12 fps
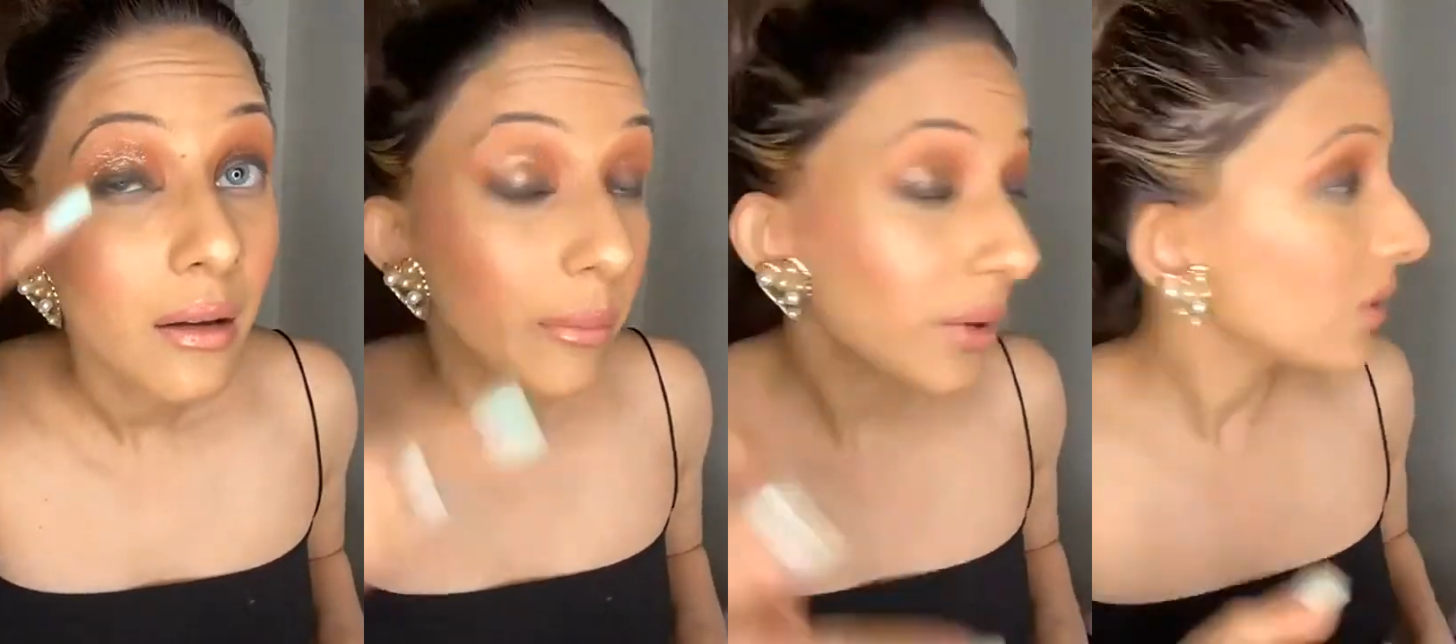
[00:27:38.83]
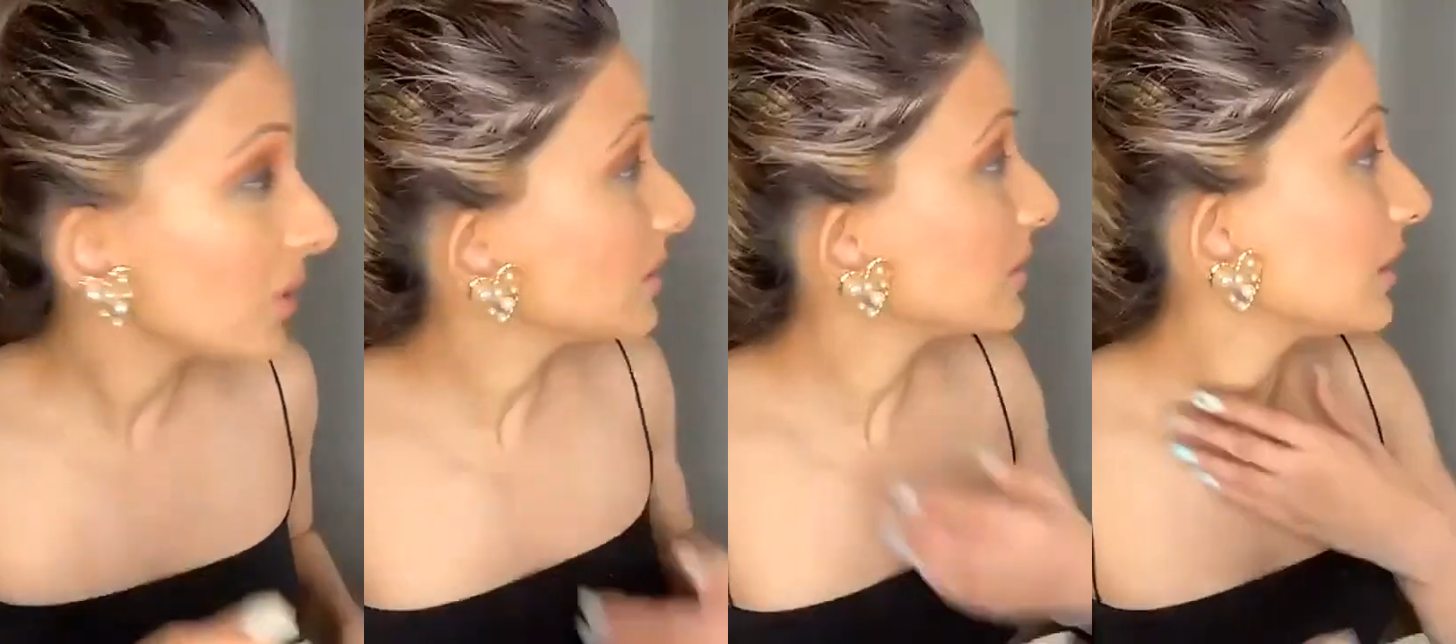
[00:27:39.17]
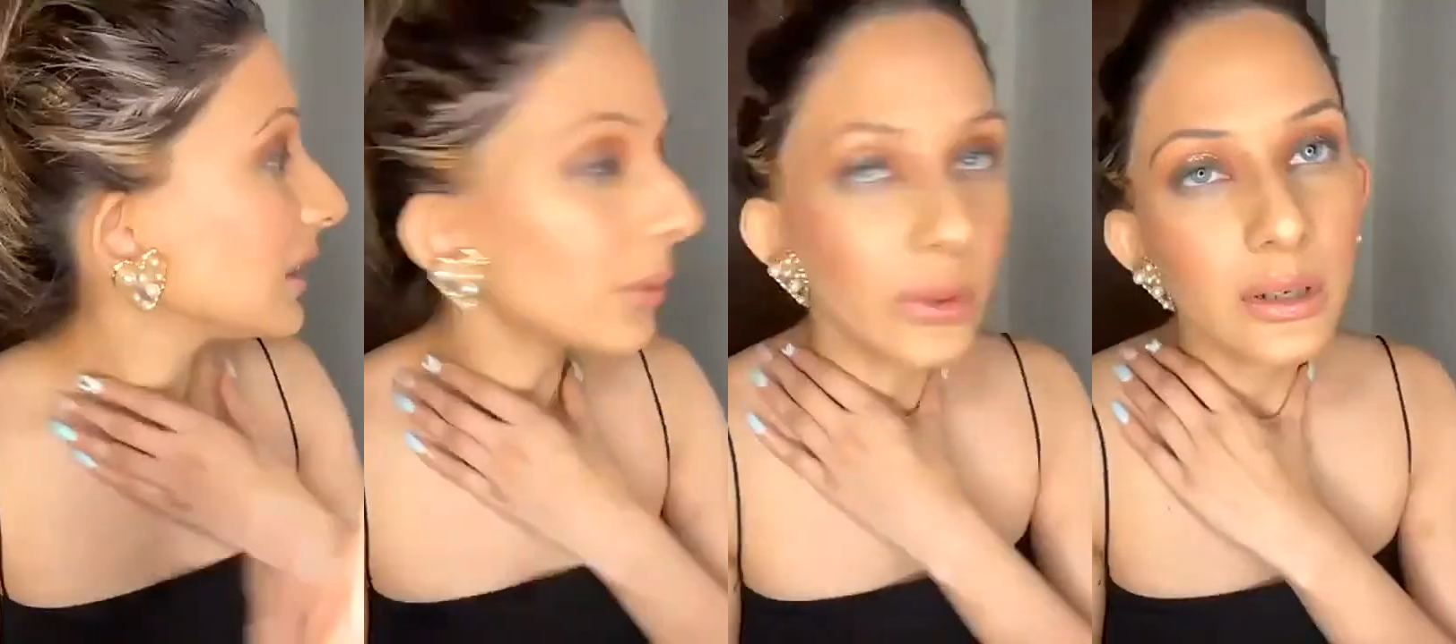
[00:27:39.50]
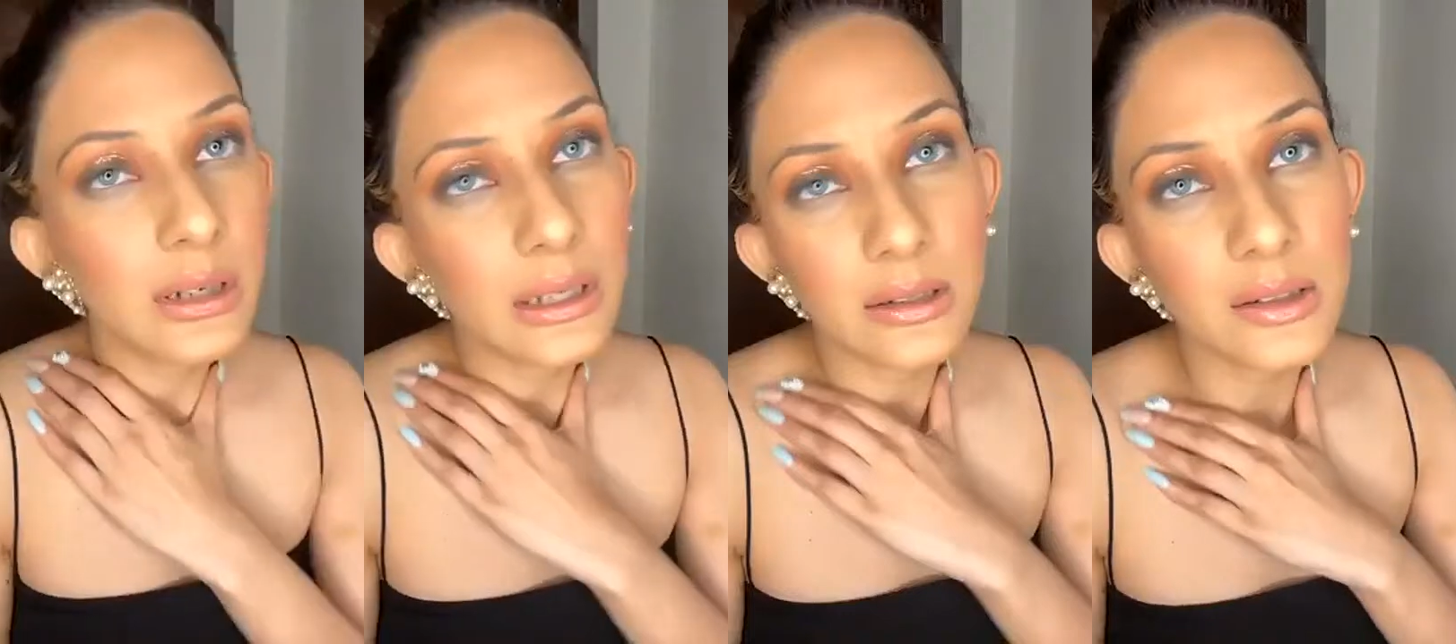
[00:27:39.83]
Because the
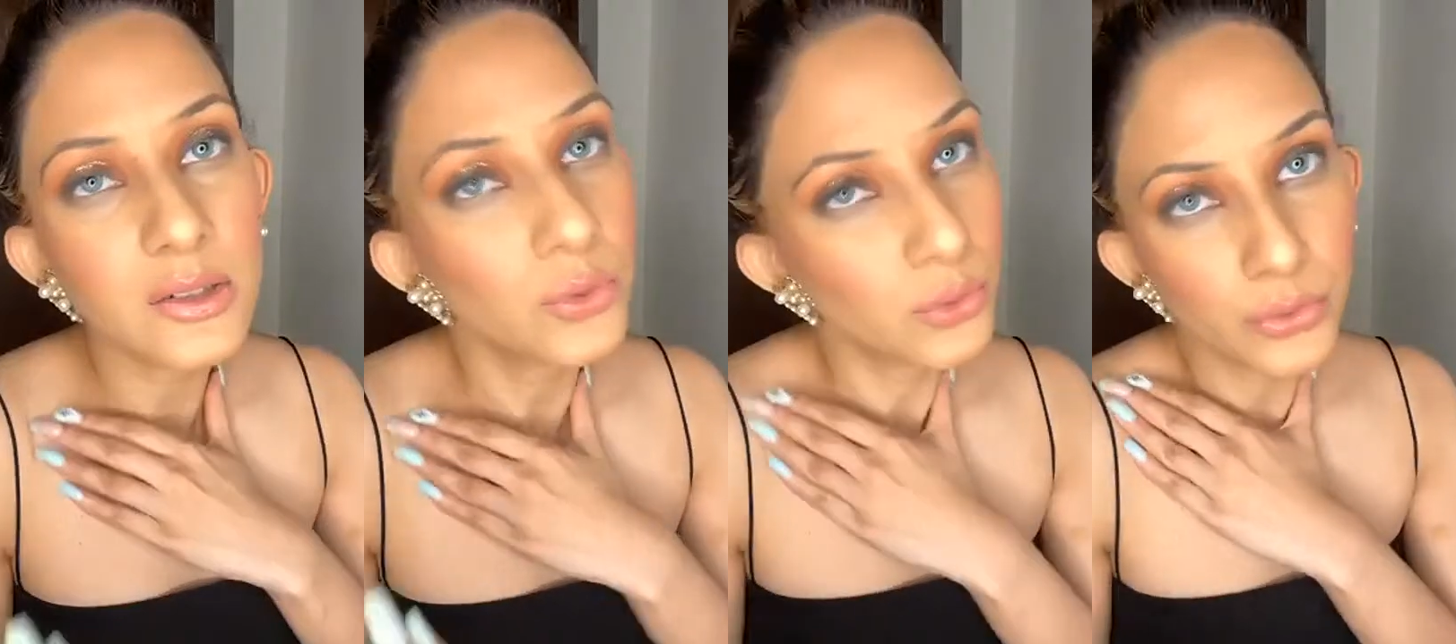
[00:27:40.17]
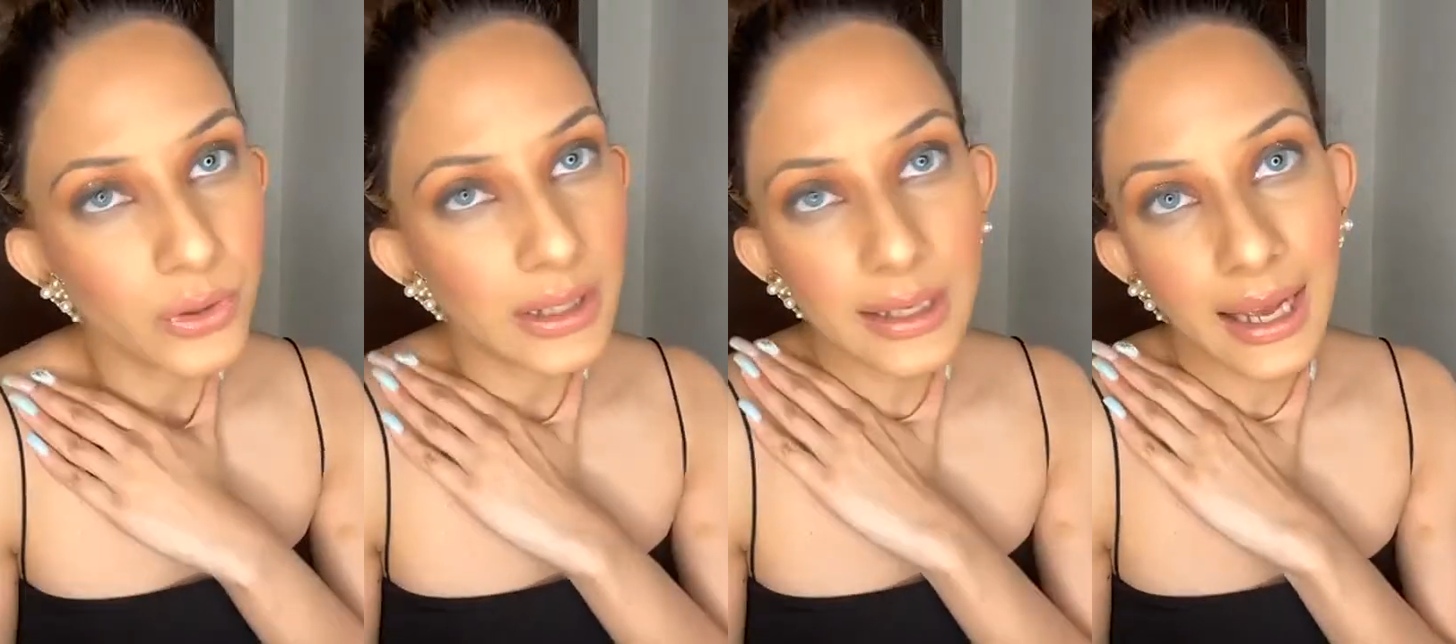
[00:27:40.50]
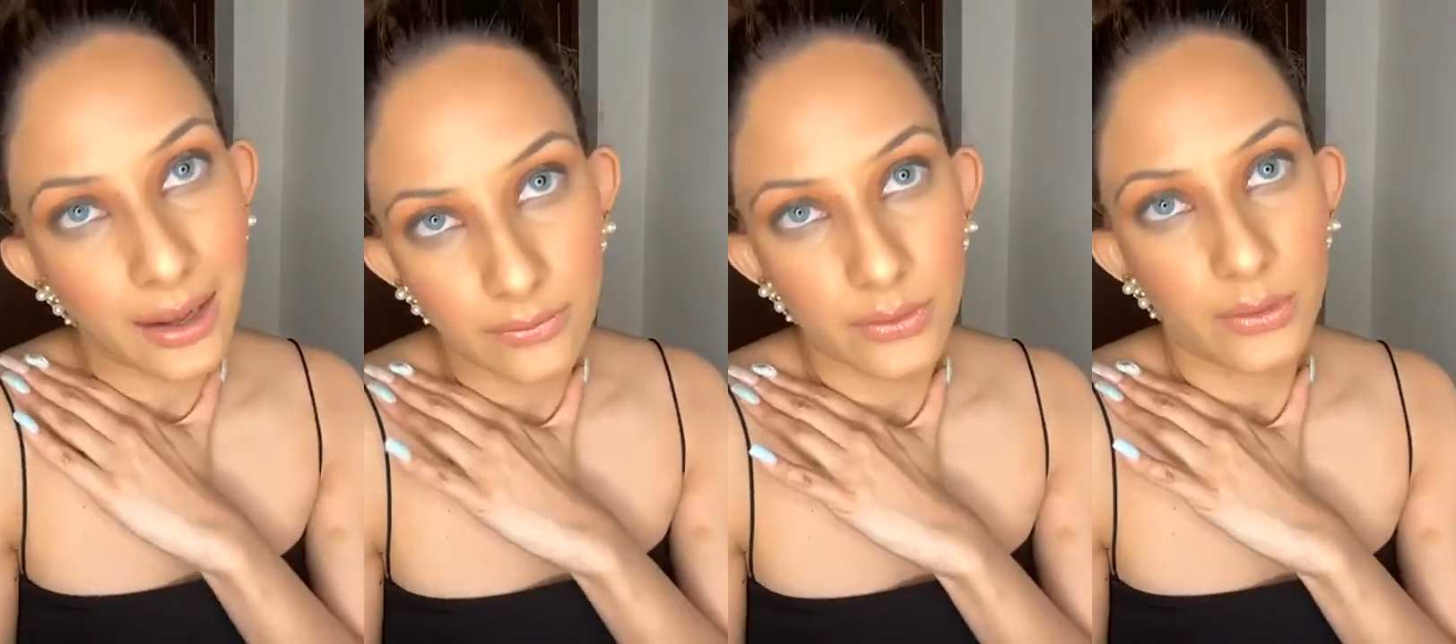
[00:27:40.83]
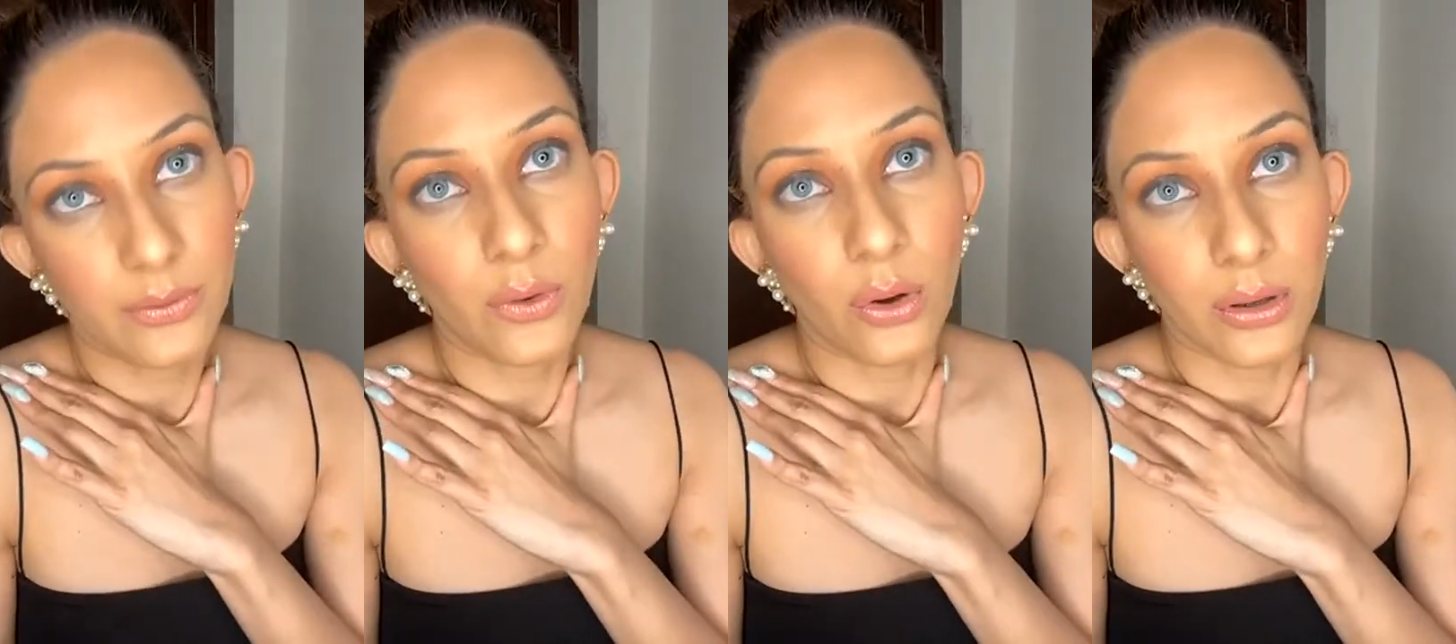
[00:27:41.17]
liquid glitters don't really have
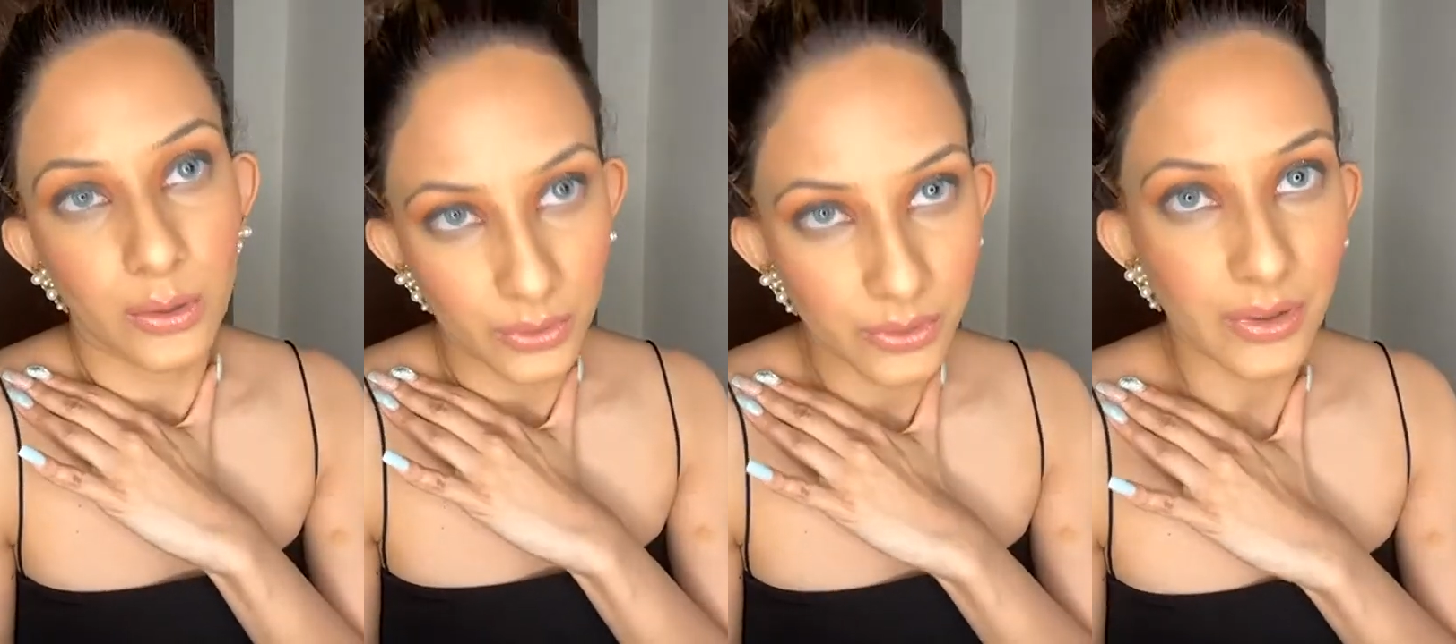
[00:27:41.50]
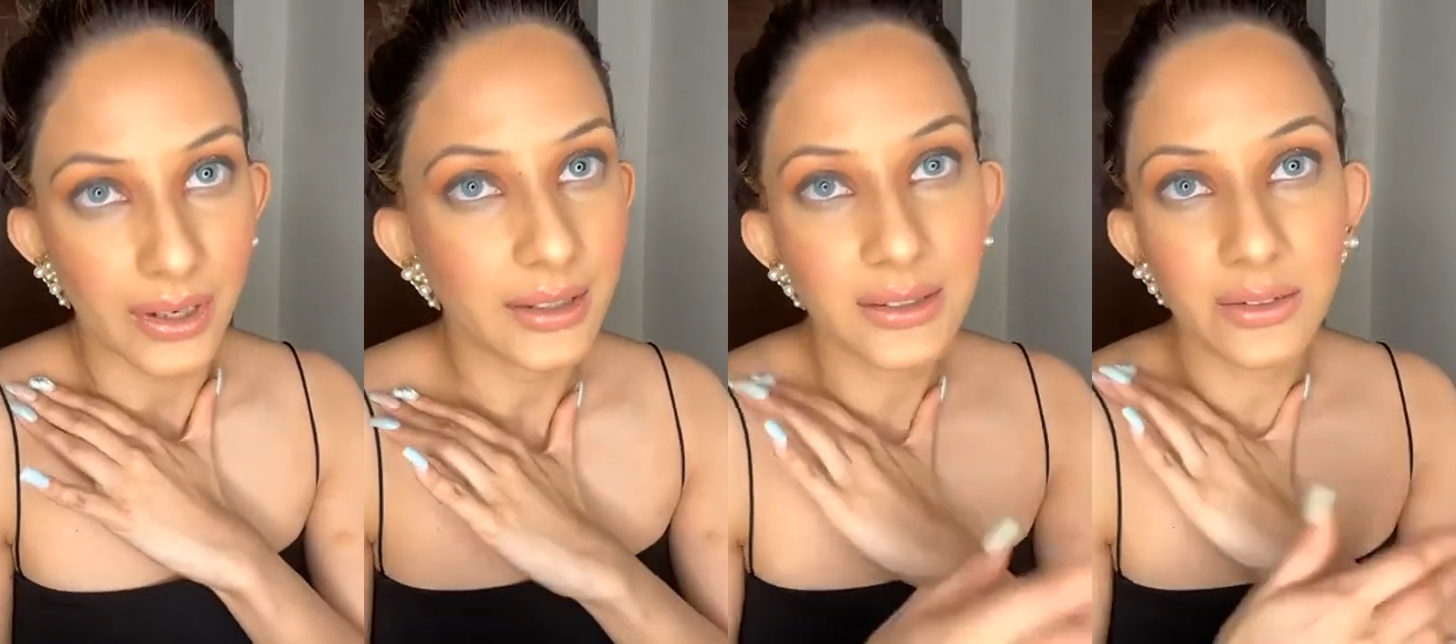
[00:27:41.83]
a fallout, right?